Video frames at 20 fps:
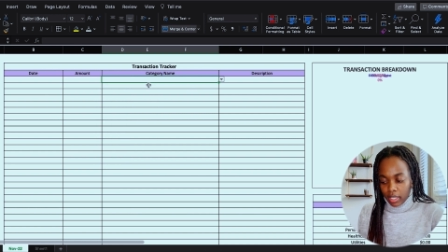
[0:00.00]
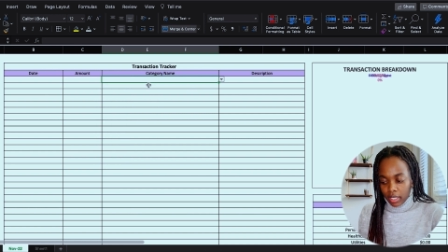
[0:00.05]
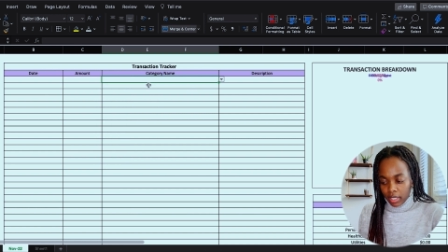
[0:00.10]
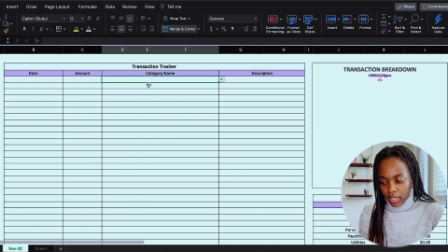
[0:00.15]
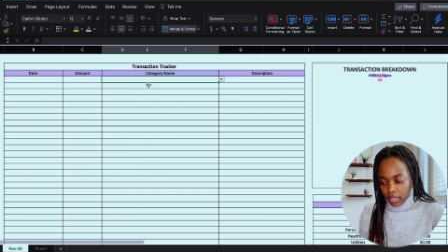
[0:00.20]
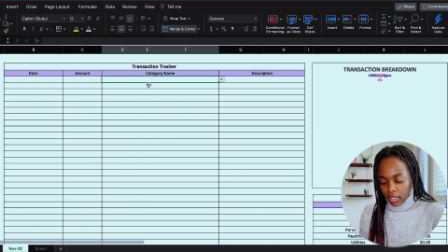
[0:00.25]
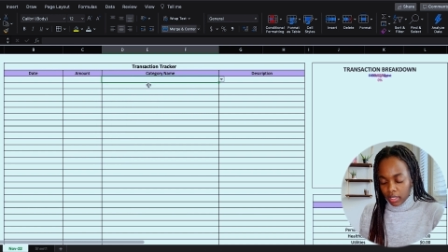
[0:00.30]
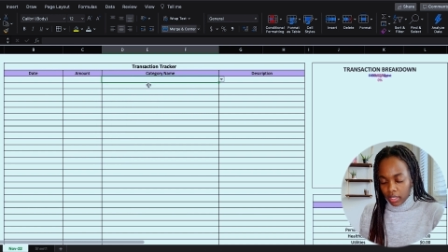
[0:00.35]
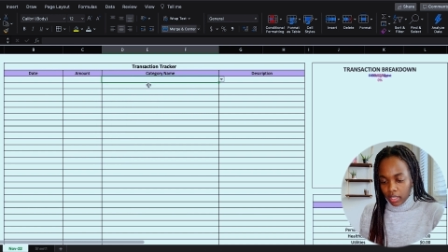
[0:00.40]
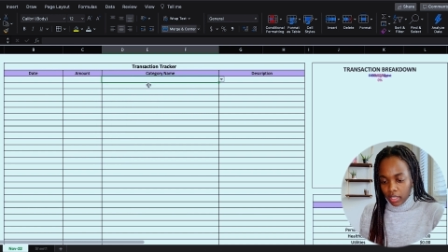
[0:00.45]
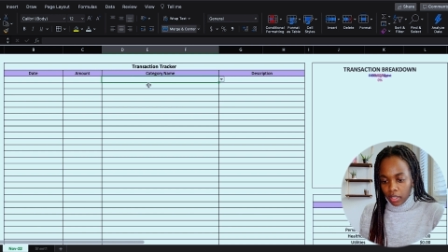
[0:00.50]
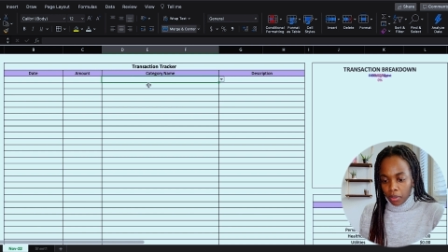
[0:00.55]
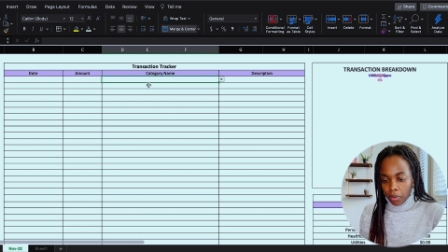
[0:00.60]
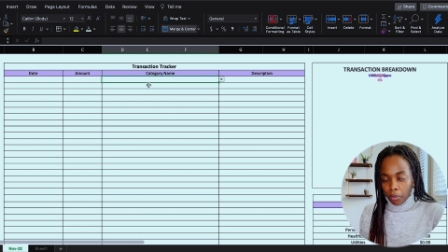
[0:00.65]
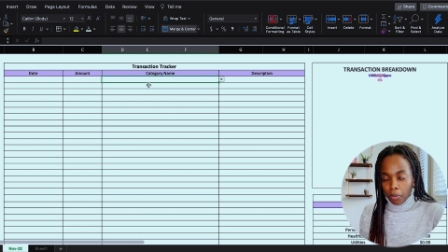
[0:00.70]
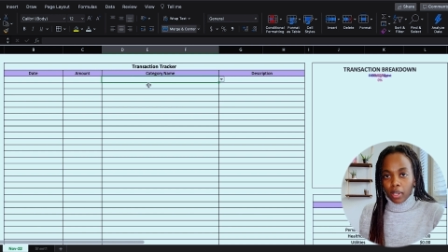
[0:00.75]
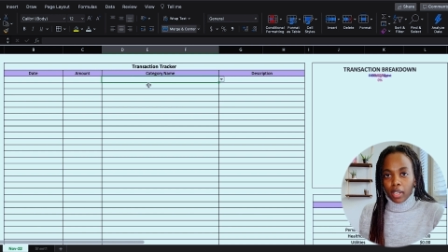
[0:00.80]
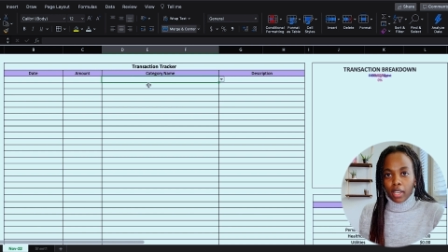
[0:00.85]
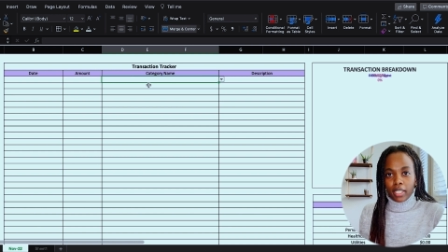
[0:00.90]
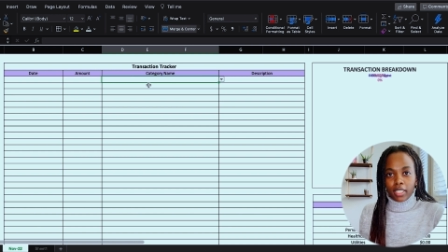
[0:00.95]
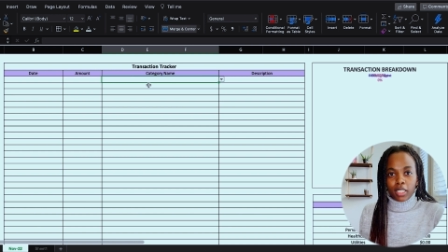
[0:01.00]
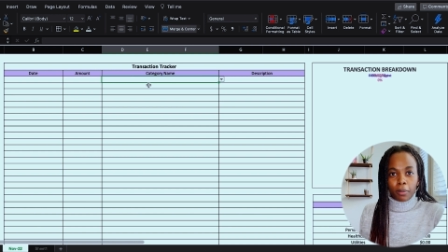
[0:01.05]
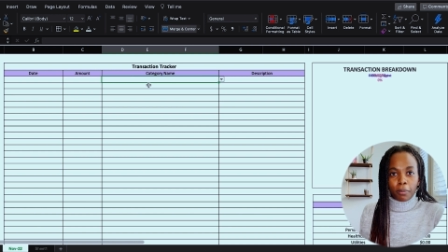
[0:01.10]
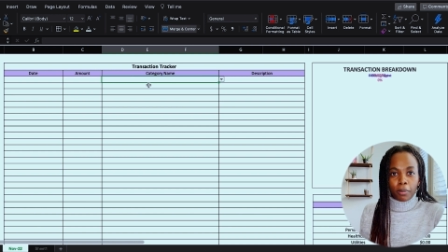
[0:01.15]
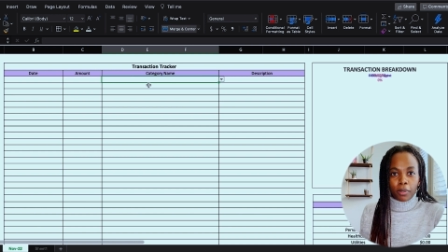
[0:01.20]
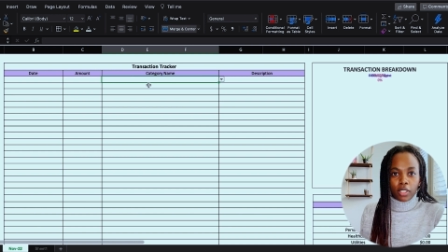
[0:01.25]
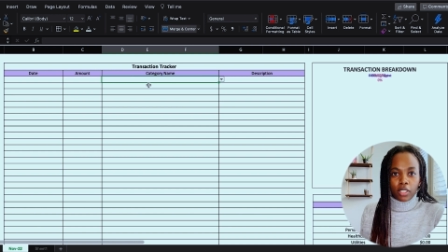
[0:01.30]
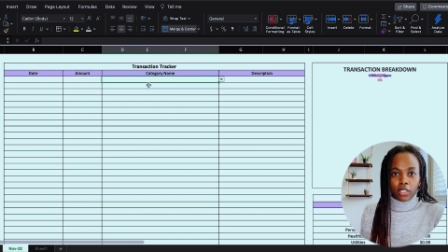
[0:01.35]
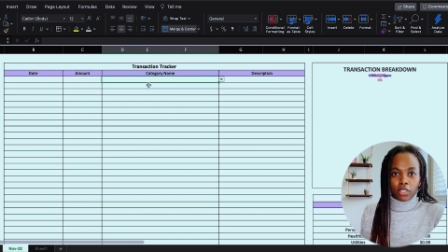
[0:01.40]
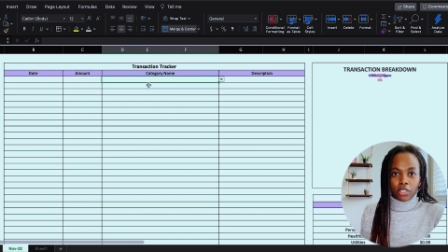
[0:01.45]
easy, what I
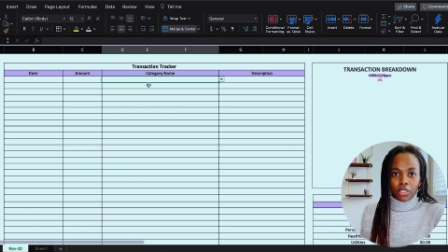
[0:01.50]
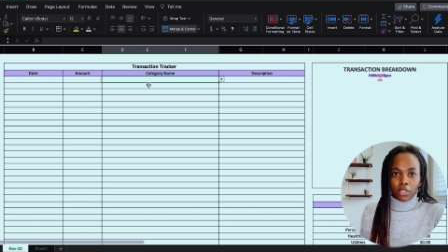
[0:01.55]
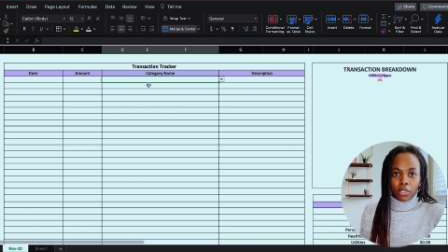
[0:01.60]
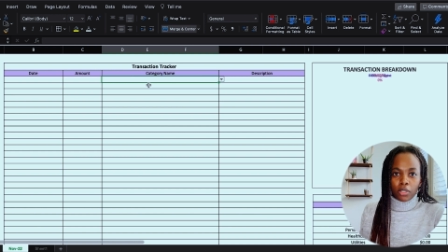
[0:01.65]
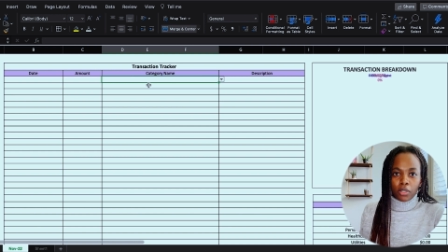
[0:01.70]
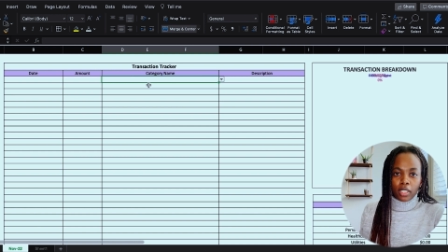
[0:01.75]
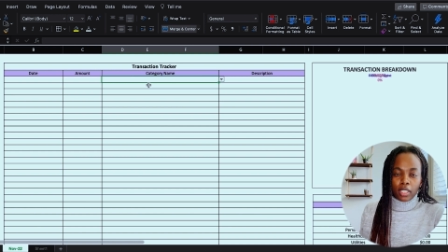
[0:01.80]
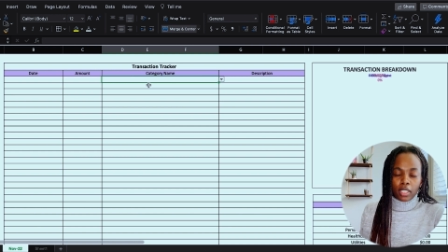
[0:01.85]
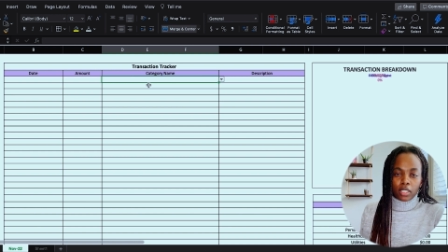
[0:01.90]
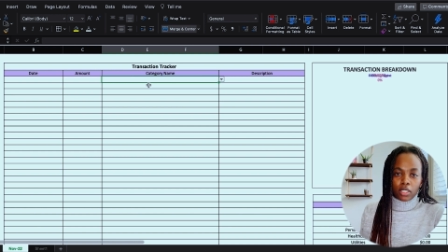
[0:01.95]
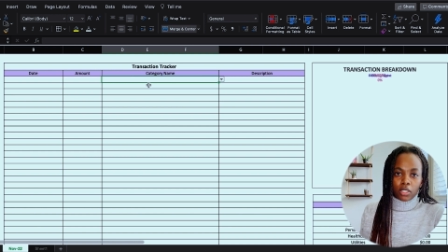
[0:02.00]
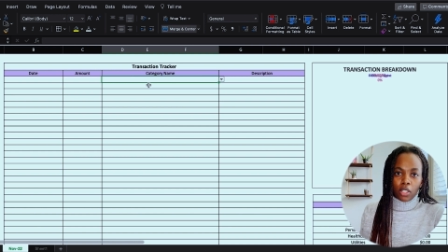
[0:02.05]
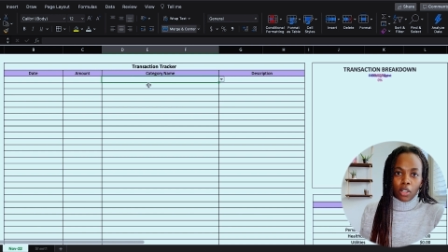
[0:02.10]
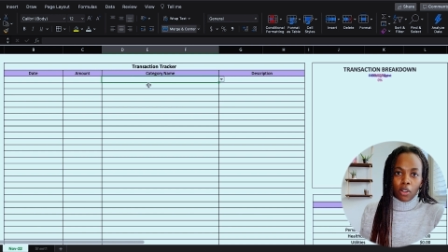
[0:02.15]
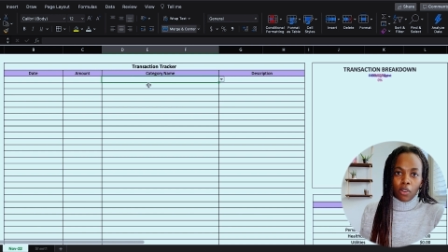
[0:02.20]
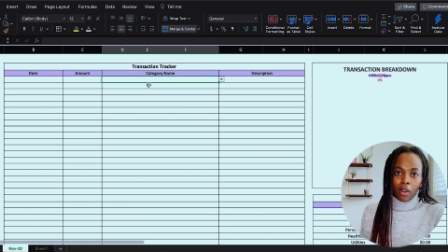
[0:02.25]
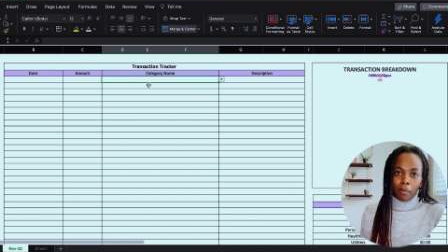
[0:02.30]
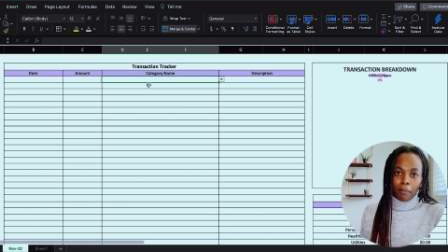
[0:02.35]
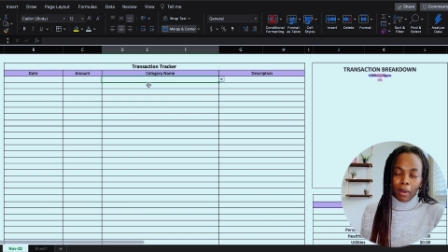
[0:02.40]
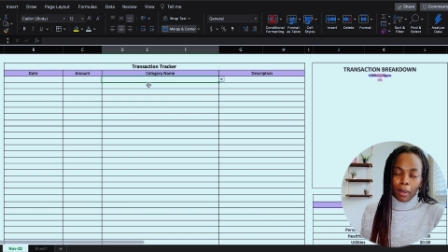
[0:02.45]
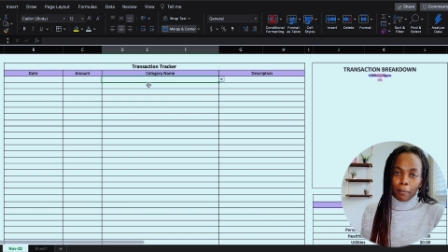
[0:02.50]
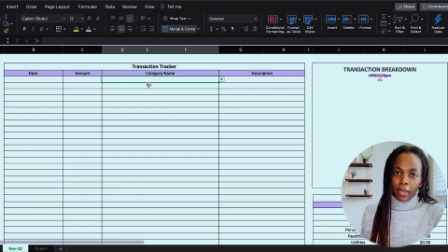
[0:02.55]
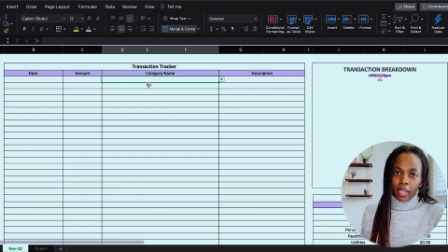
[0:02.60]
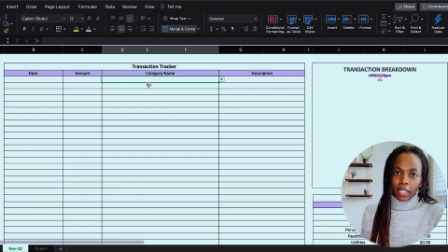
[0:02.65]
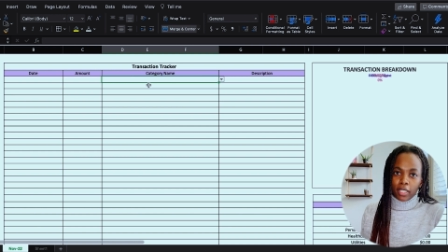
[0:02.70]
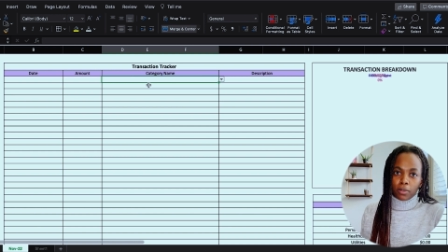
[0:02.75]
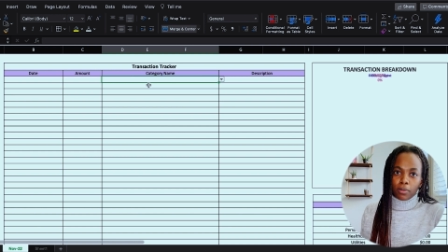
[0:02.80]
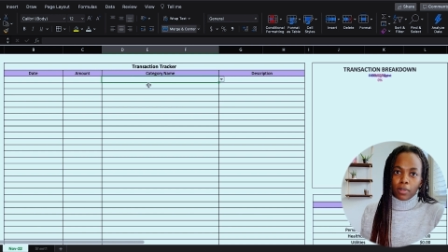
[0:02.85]
typically do is go on my bank's